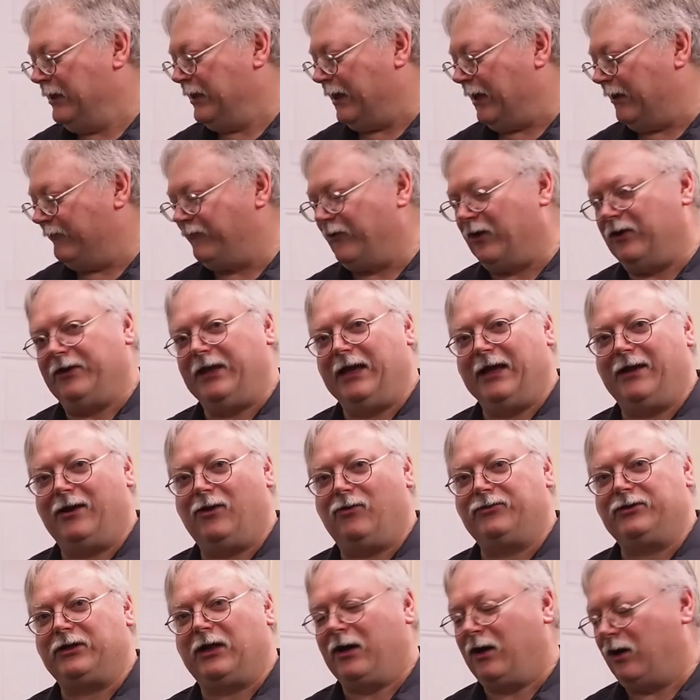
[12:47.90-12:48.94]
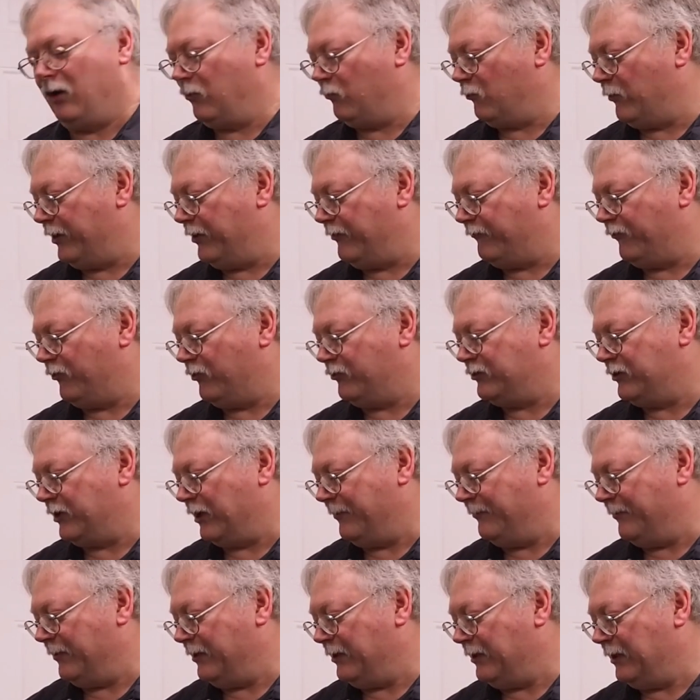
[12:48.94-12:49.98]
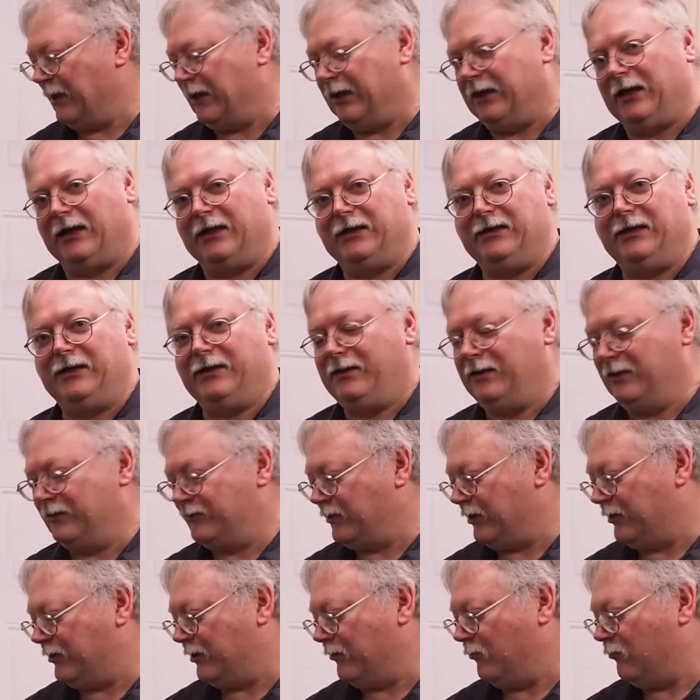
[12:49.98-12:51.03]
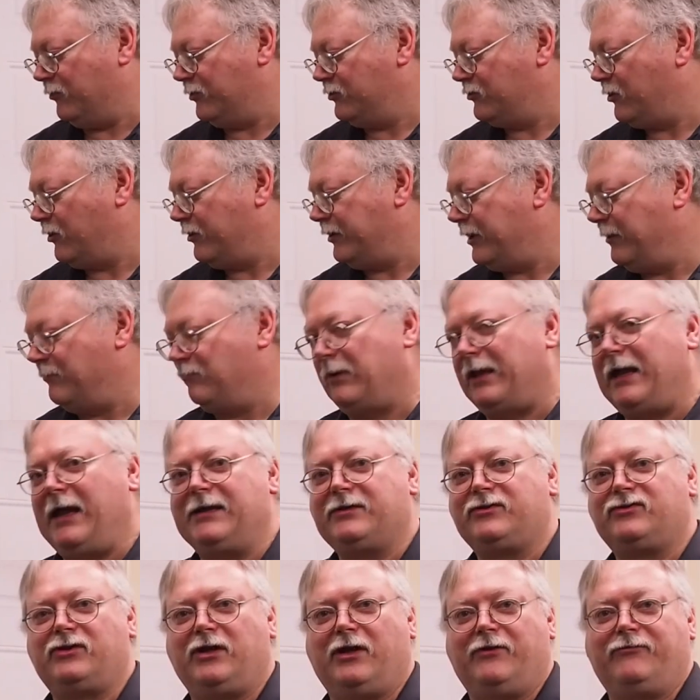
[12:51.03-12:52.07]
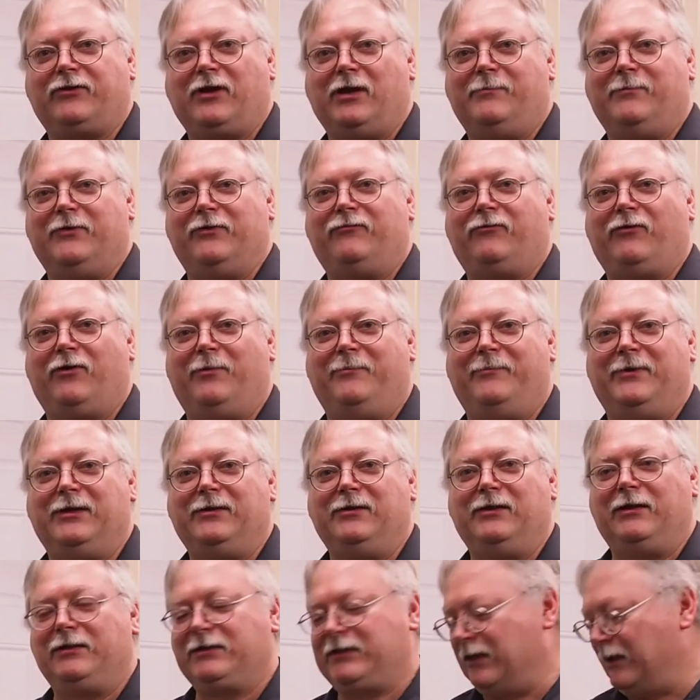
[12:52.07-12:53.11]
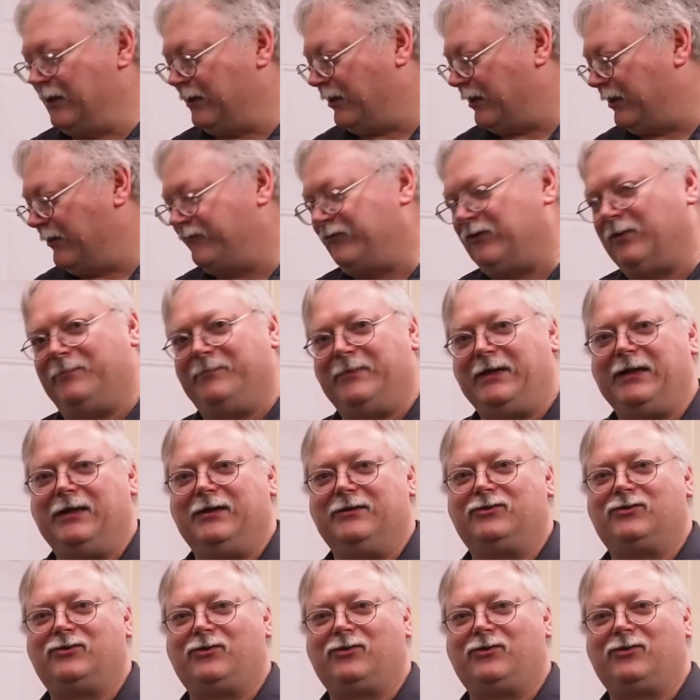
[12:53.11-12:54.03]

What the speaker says: I found that out the hard way the first time I did this. I thought, where's all that black stuff coming from? It kind of left a mess.